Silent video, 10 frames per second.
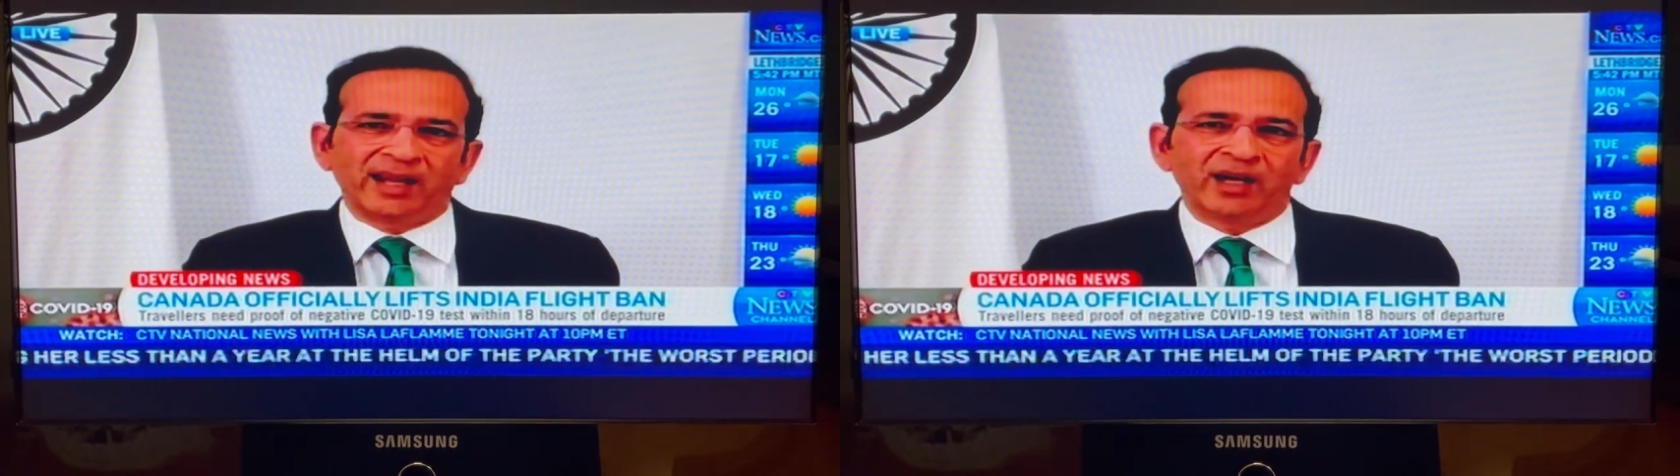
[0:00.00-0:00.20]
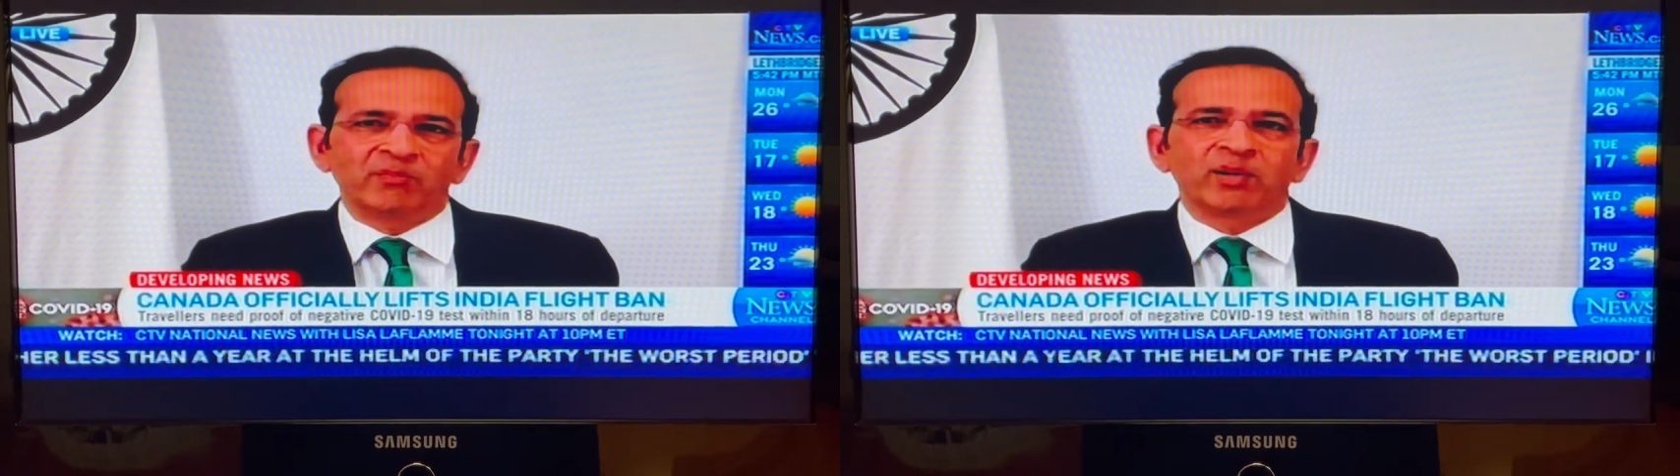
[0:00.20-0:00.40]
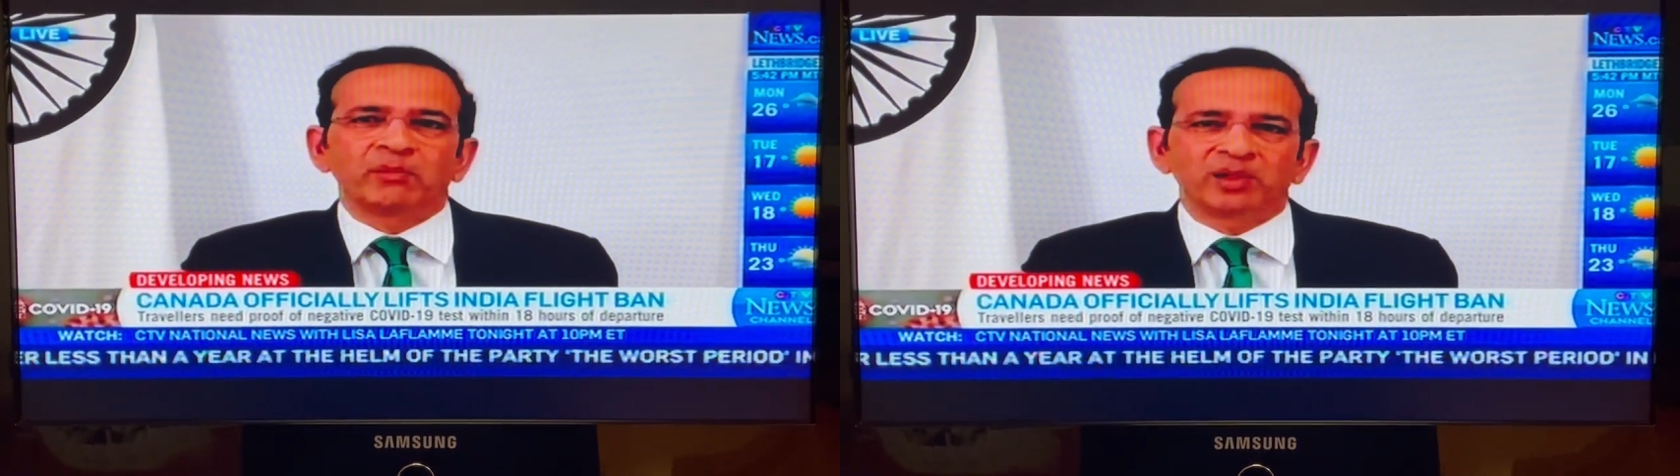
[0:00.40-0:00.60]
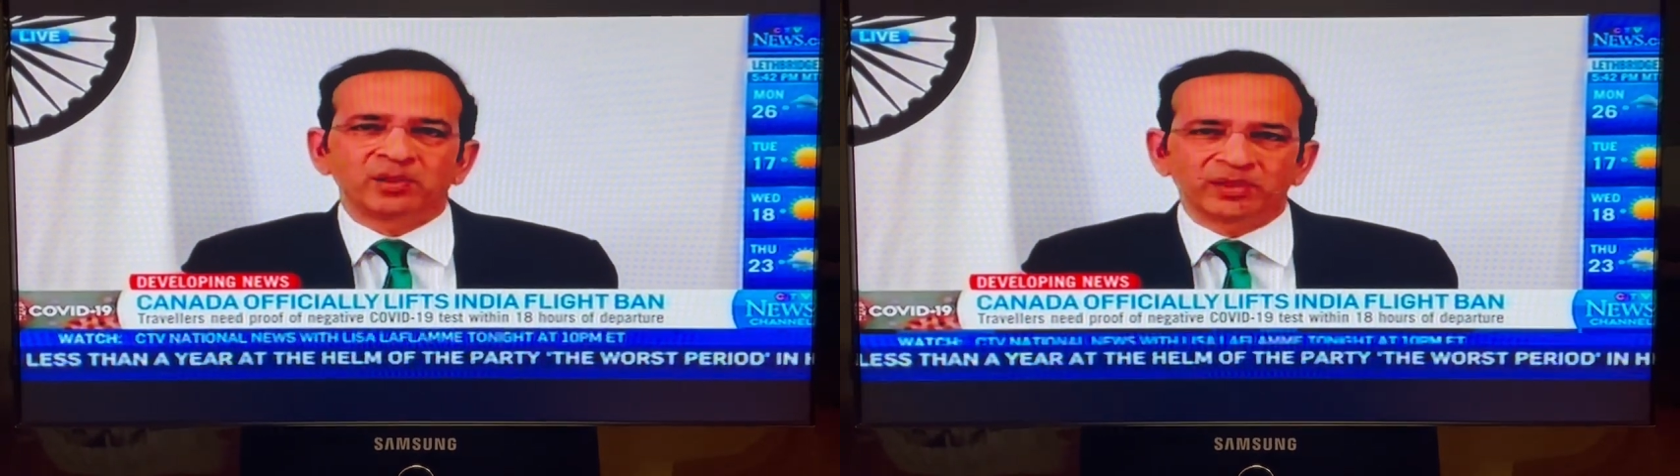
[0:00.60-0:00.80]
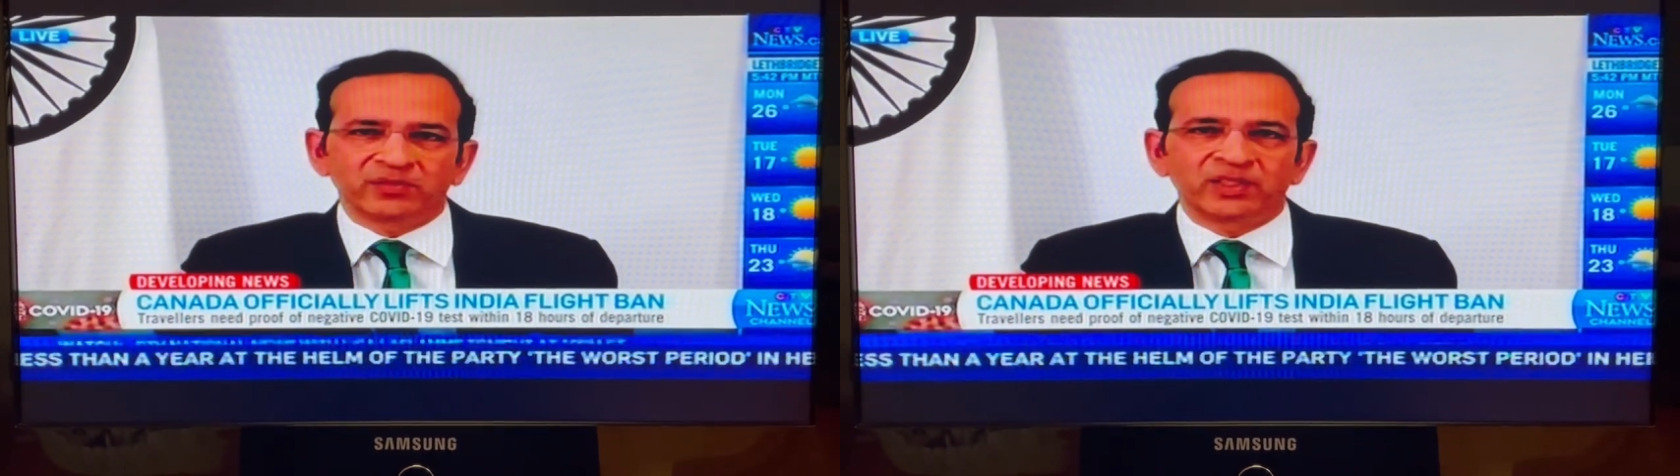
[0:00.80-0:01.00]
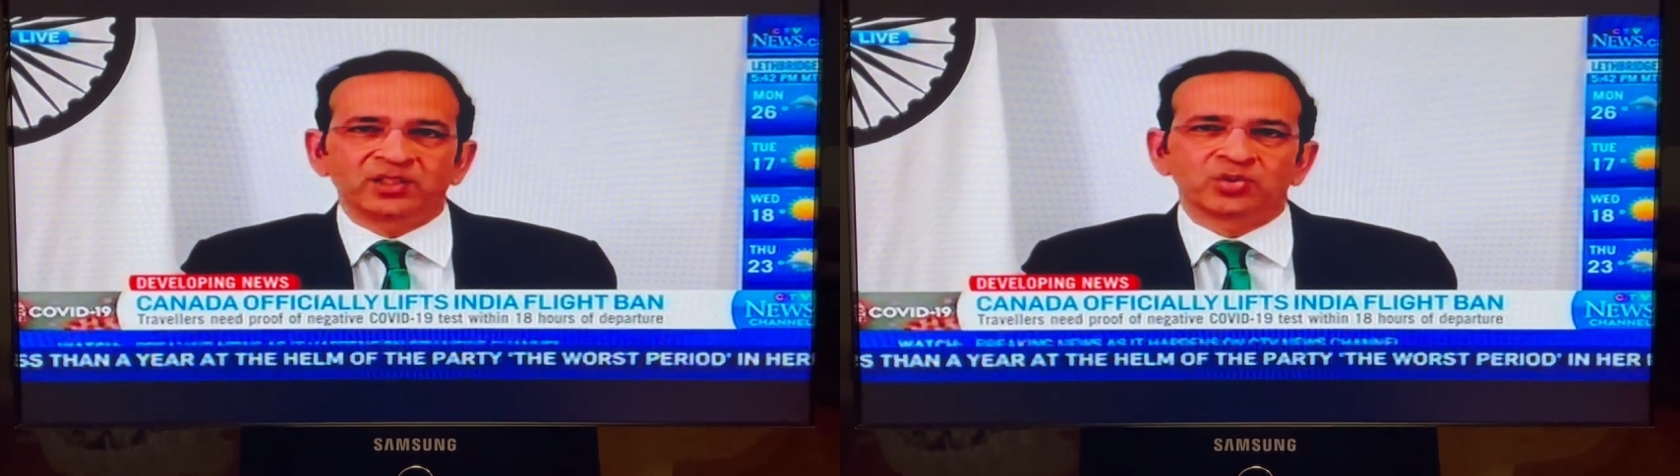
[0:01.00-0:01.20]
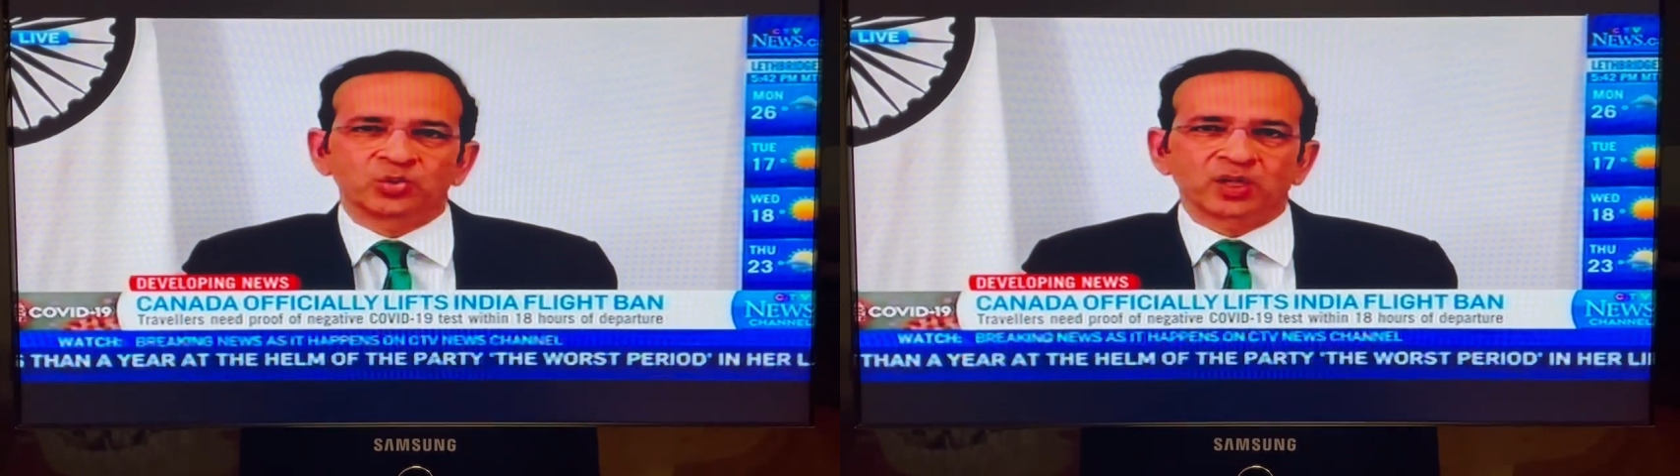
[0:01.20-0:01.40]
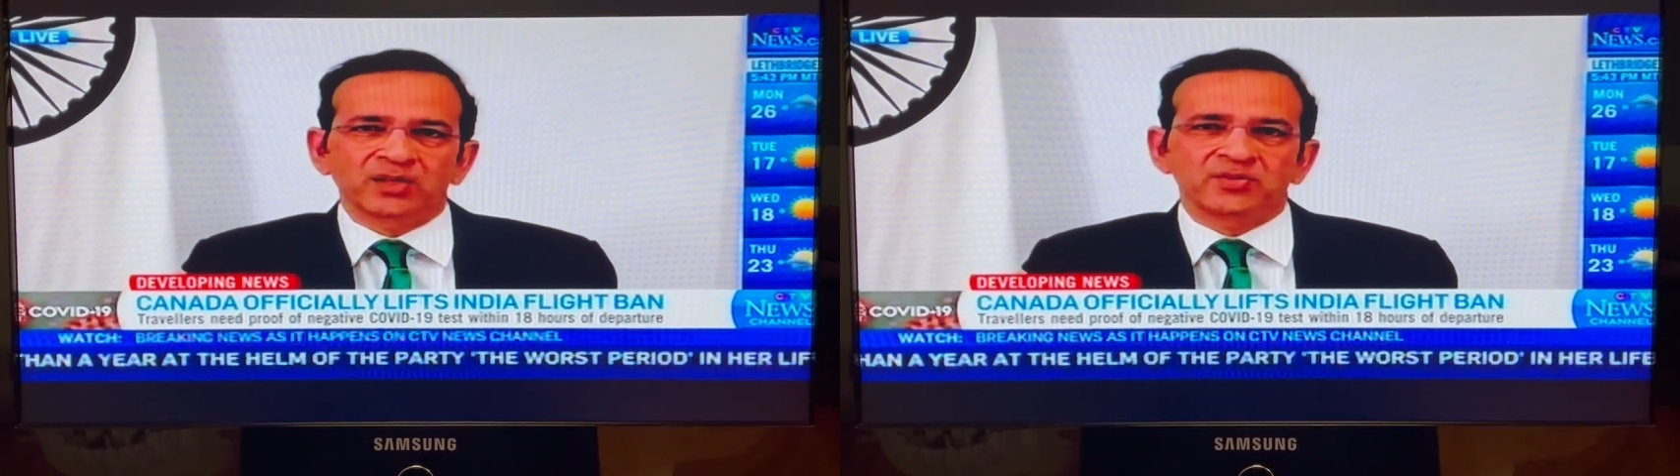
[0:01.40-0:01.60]
air bubble between the two
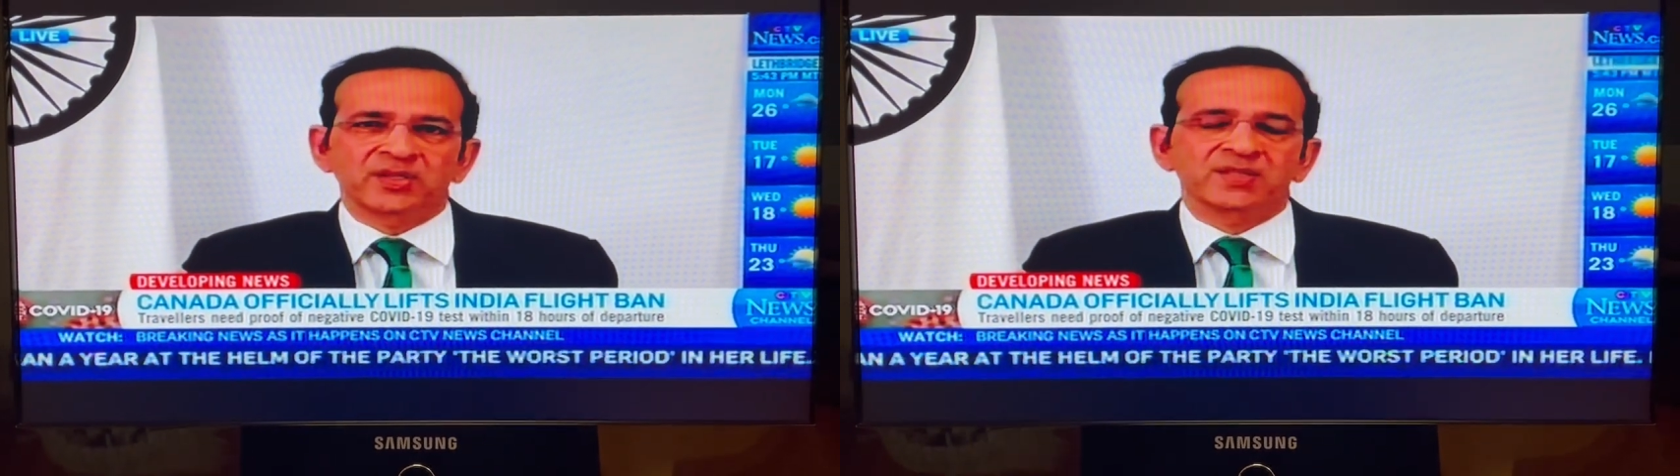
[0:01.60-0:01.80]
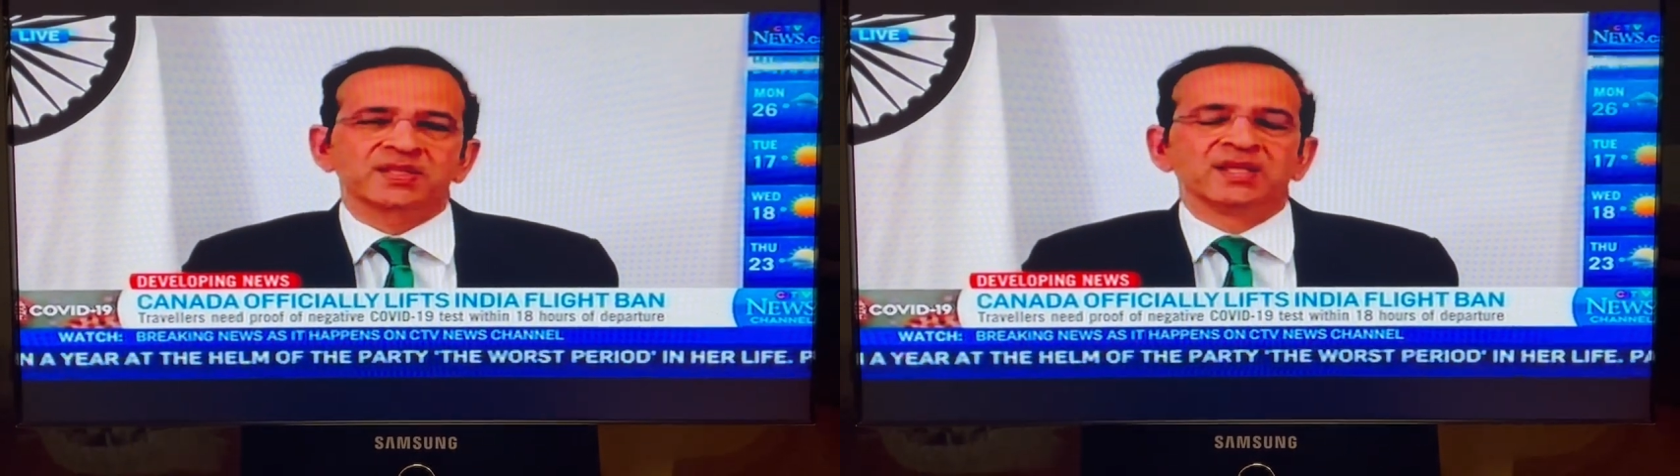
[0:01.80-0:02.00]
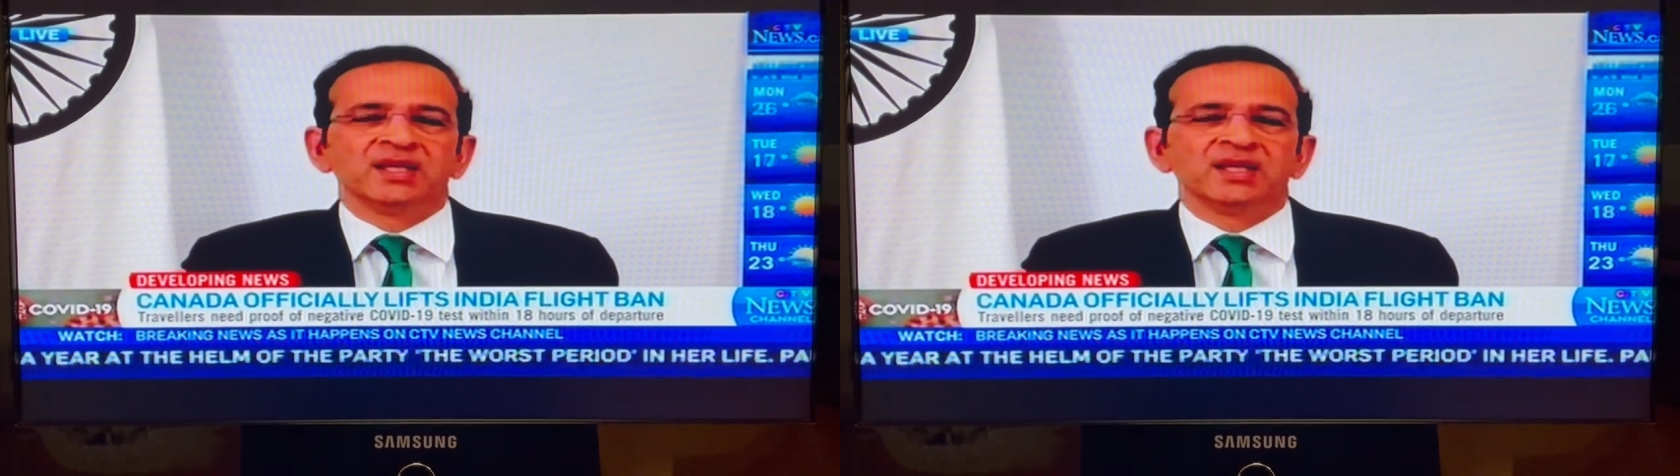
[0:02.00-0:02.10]
countries,